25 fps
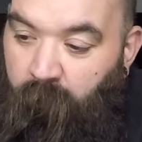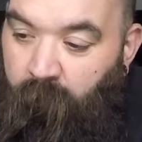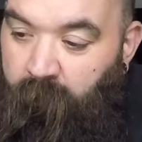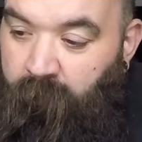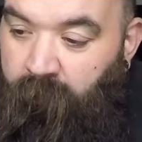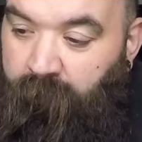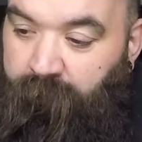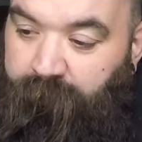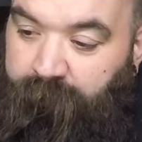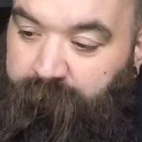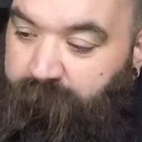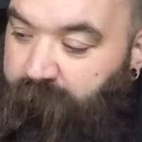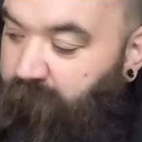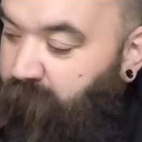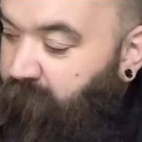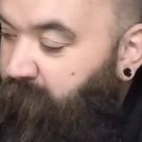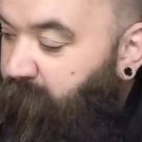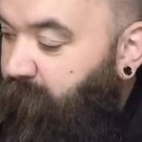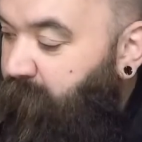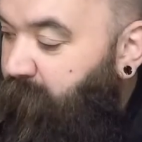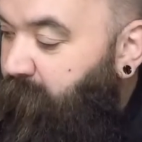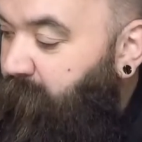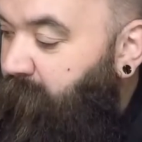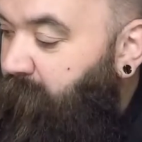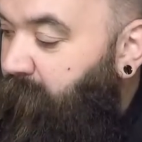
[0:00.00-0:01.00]
wheels.
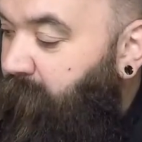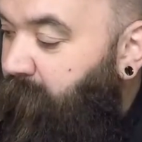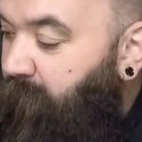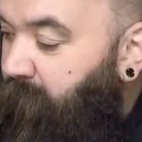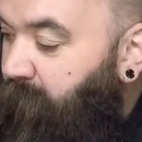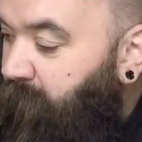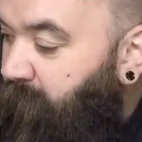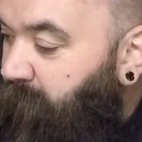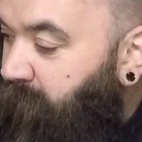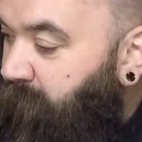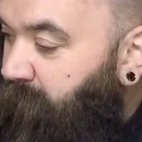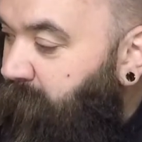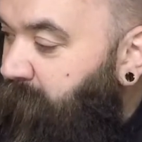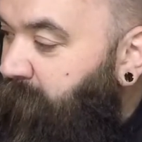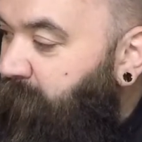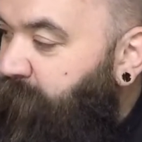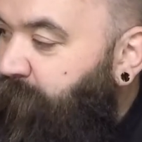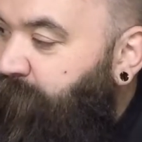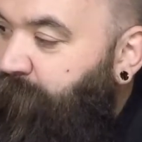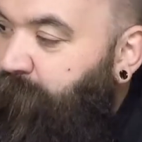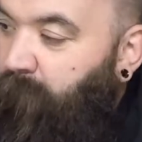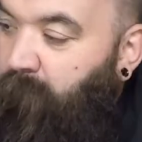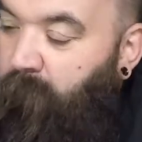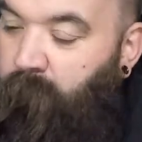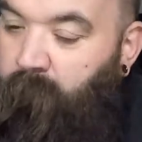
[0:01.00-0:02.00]
Each
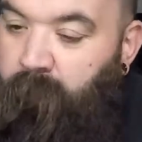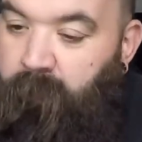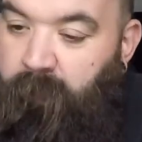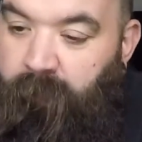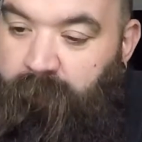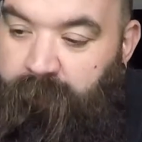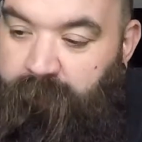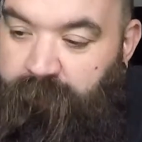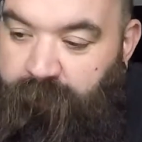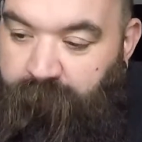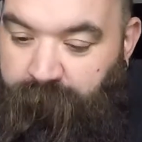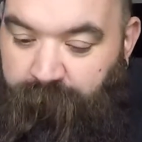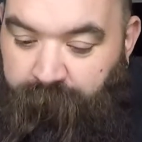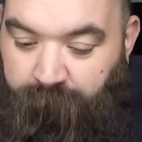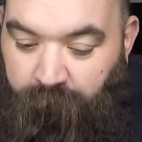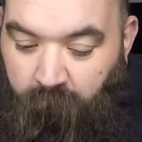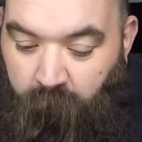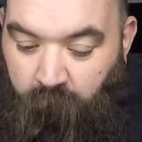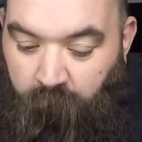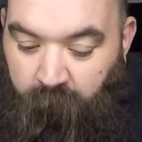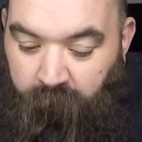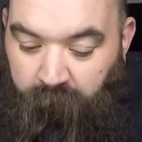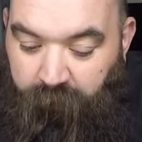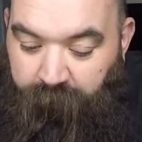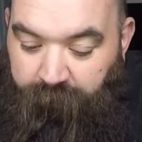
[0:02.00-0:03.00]
front wheel, these are the
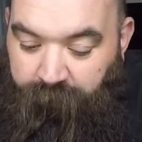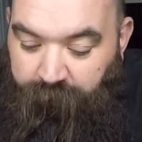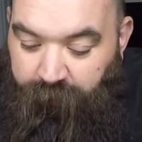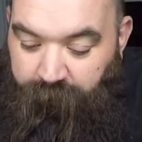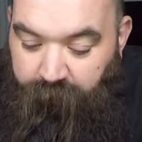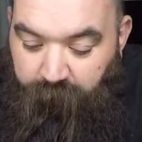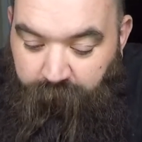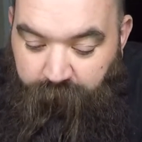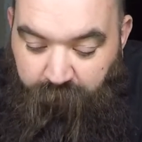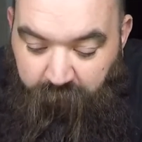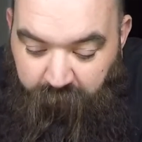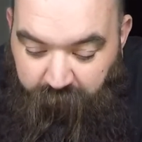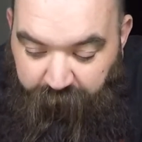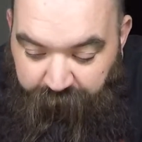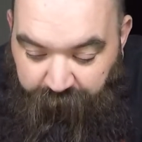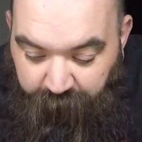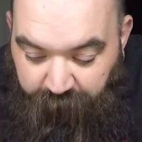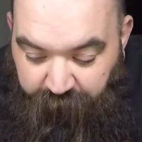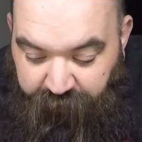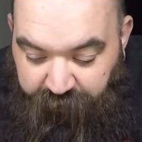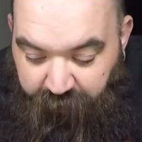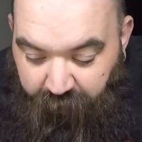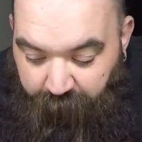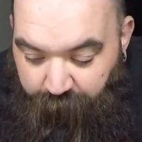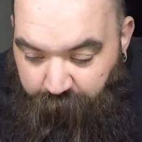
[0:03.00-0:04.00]
front wheels three D printed from
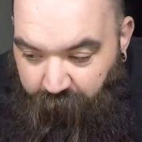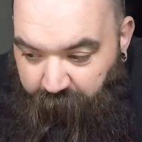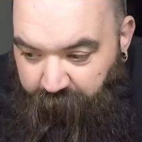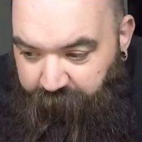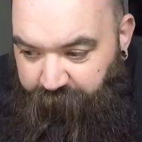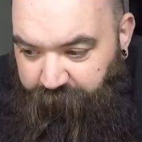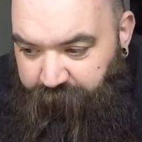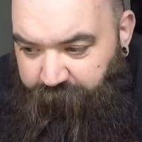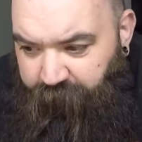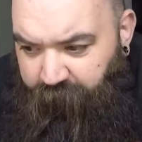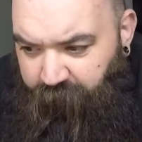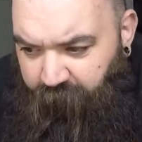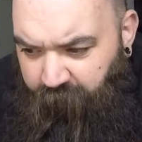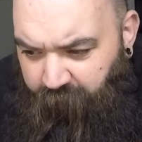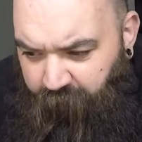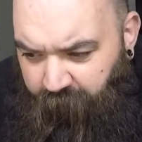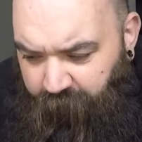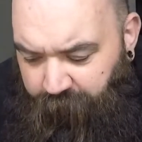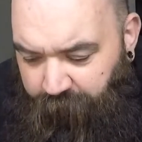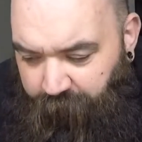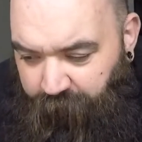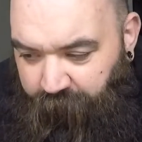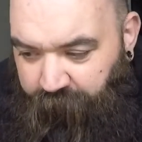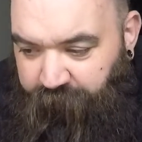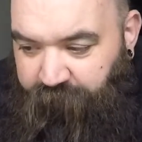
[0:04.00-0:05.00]
Shapeways.
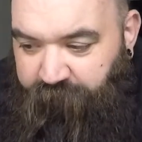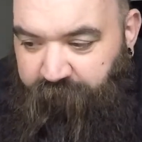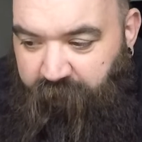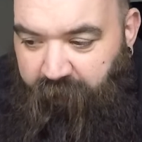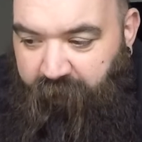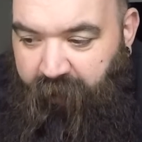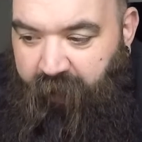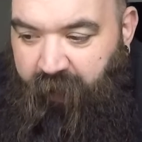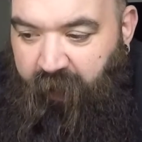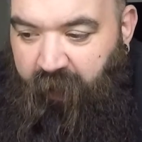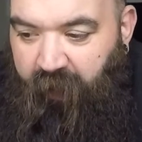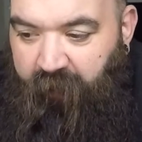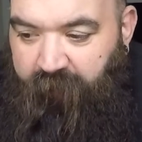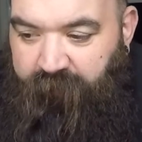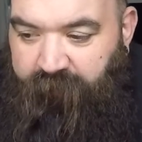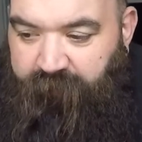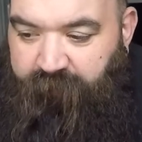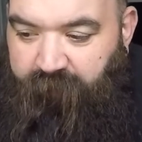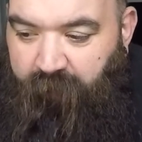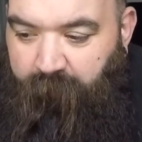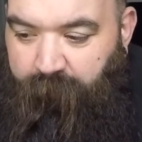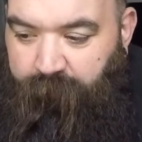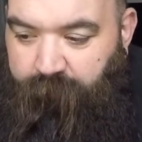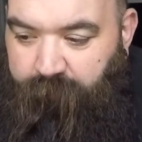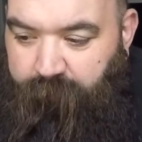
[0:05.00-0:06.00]
They're a
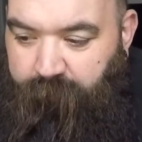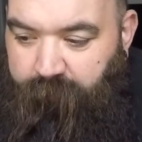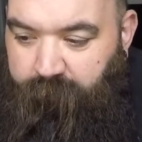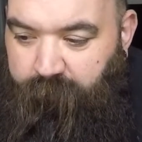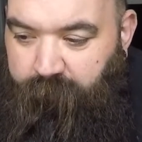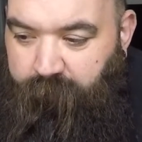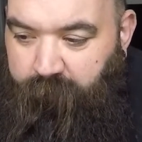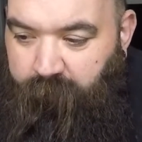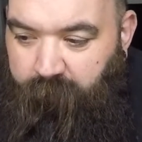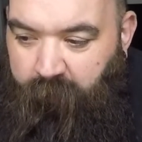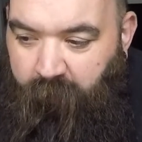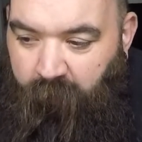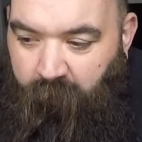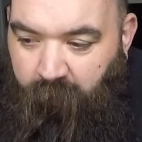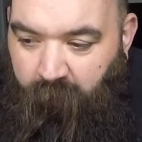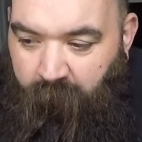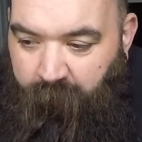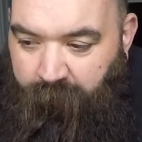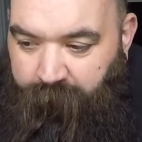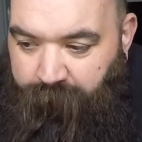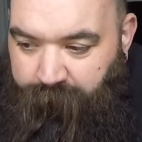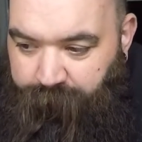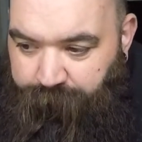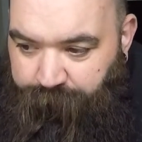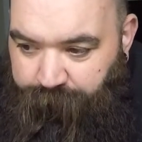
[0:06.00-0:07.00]
jconcept um,
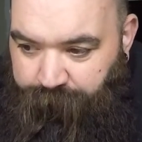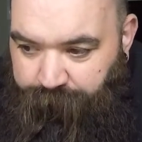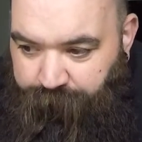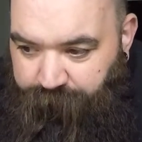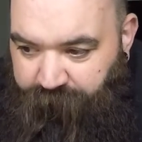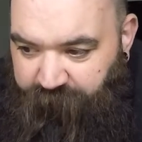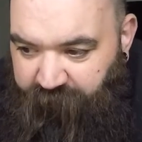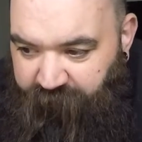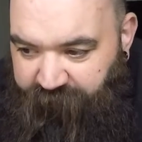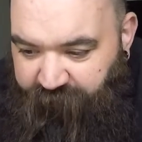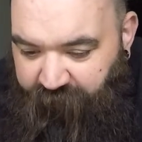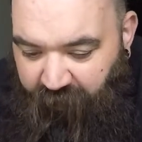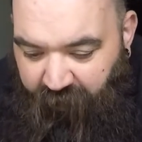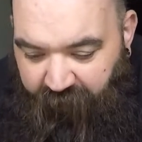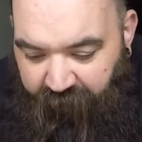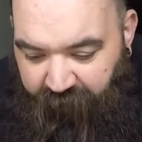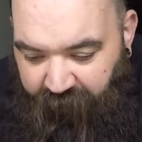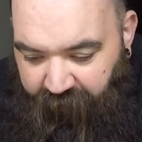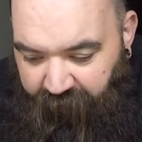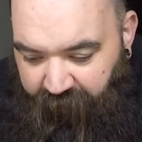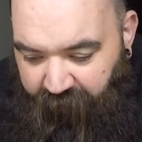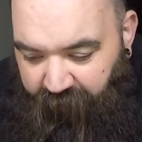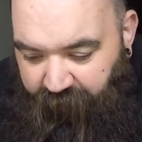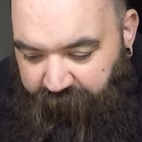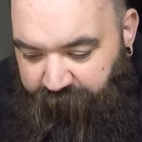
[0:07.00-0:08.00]
design, I
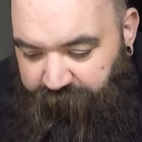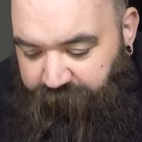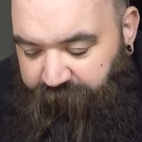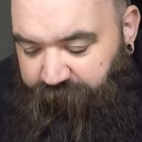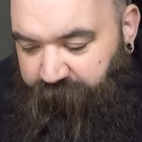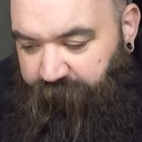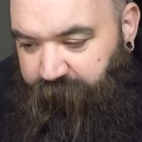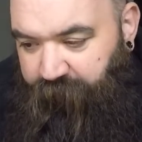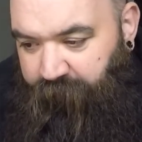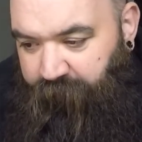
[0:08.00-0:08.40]
guess,